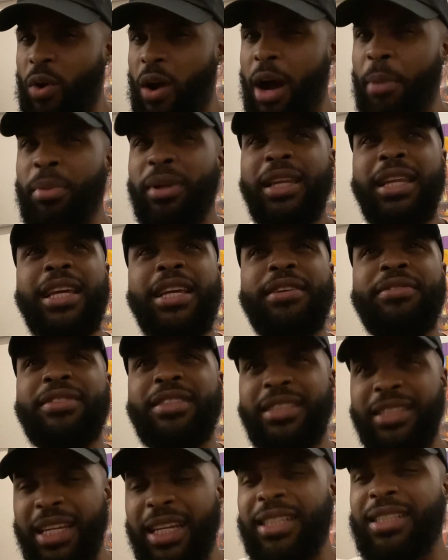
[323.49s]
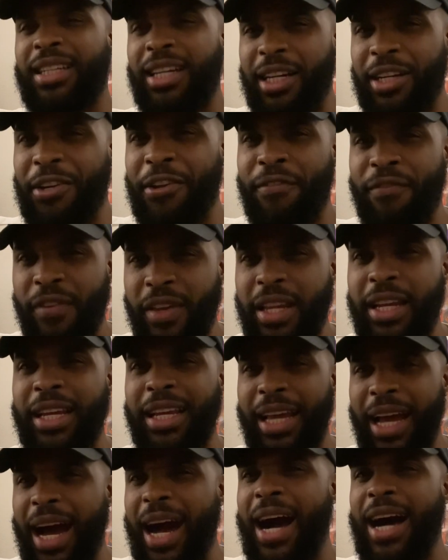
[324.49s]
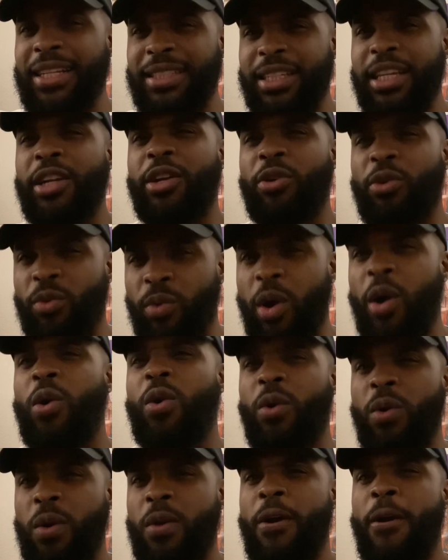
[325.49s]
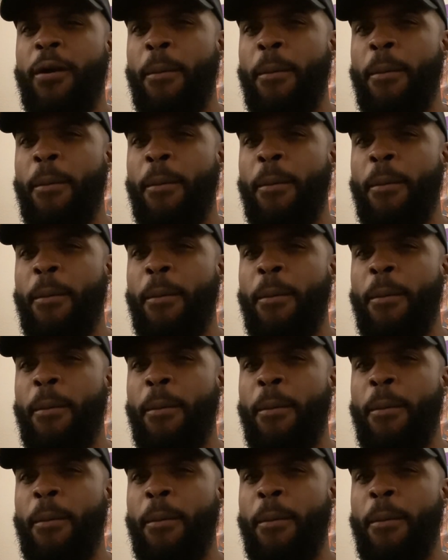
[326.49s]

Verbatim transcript: I believe six undefeated guys in a row